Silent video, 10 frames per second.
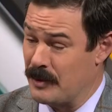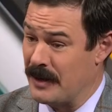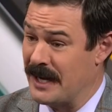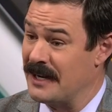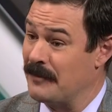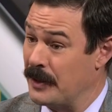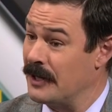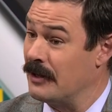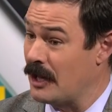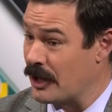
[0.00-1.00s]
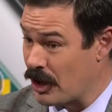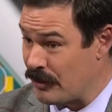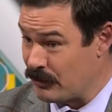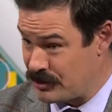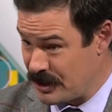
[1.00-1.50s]
to mind. I played a lot of
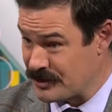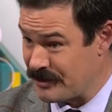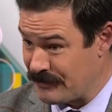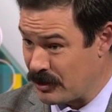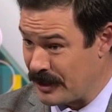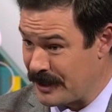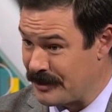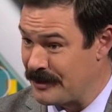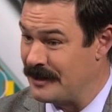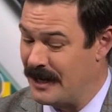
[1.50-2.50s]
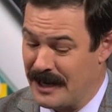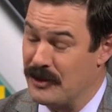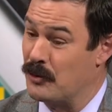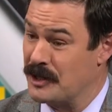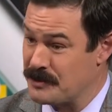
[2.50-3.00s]
golf with Justin Verlander uh, in
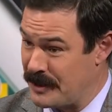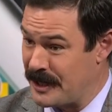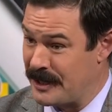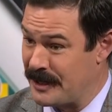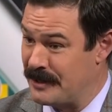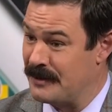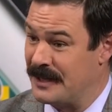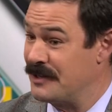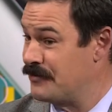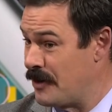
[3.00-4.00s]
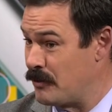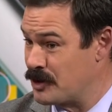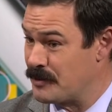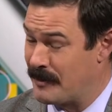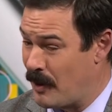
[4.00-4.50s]
the Richmond area. He's mm. from
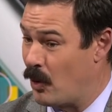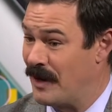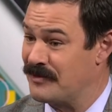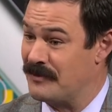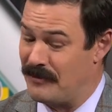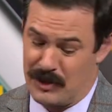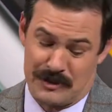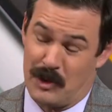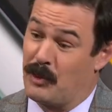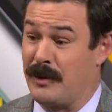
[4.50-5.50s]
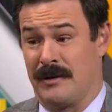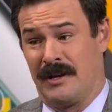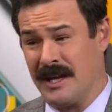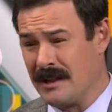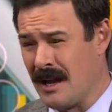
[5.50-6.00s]
Richmond. My wife's from and Richmond. We played
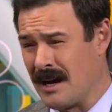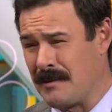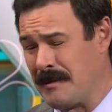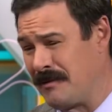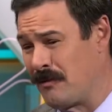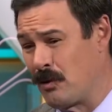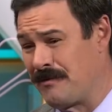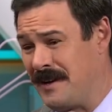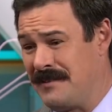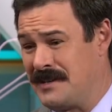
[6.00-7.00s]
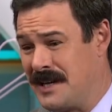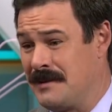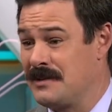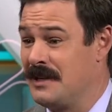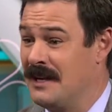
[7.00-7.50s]
Kinloch maybe four or five that's times.
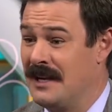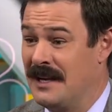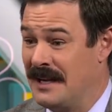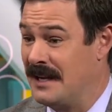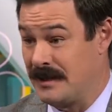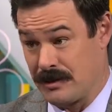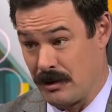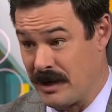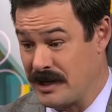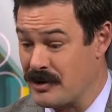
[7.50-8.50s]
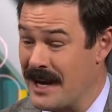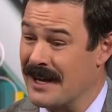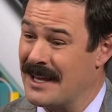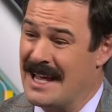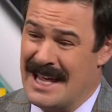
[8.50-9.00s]
Supposed to be a great track. It's a great Benny track.
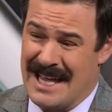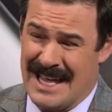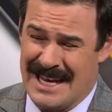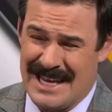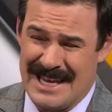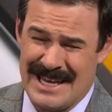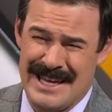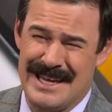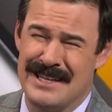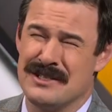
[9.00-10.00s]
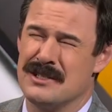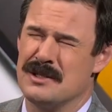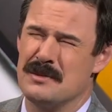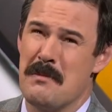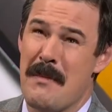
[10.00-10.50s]
Giles and spot. He
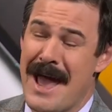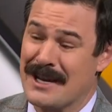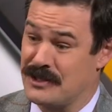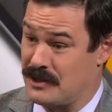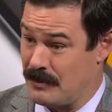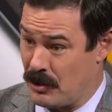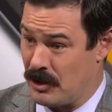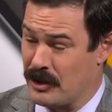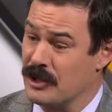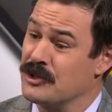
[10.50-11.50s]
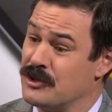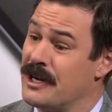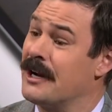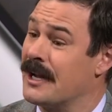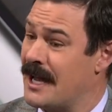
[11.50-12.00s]
smashes the ball. And also
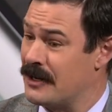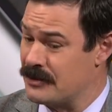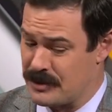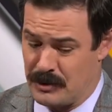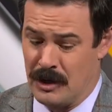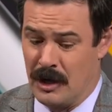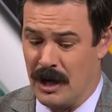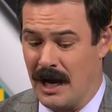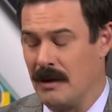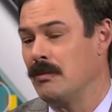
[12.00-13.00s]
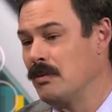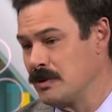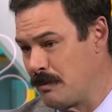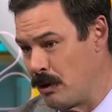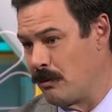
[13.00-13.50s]
Derek Anderson uh, was
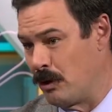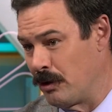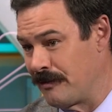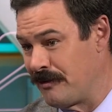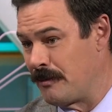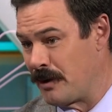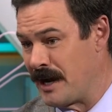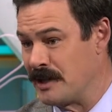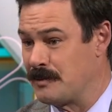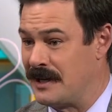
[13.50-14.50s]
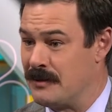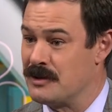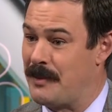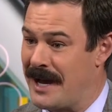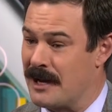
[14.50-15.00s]
a Pro Bowler for the Browns, but he was a
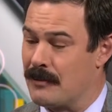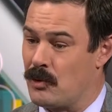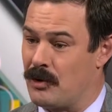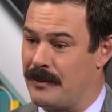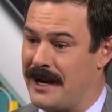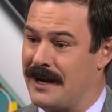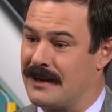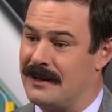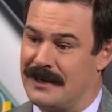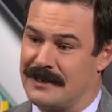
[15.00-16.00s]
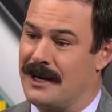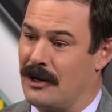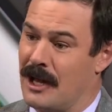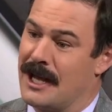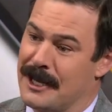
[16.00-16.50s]
backup quarterback yeah. at
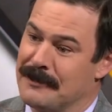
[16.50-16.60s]
Carolina. See,